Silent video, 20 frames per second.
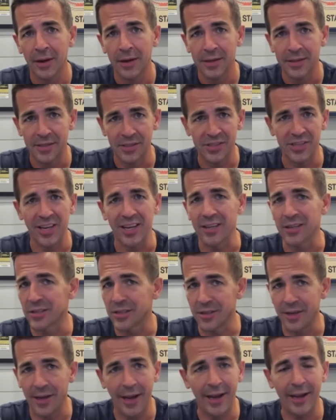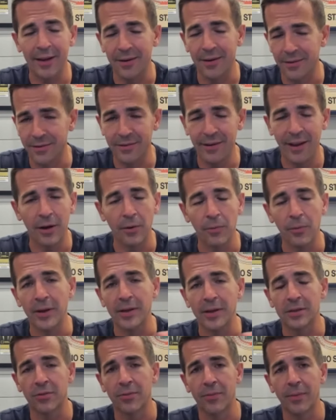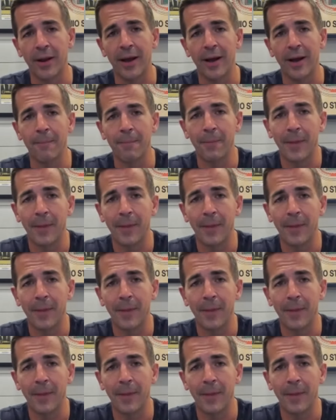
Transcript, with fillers: six, eight, ten weeks from now.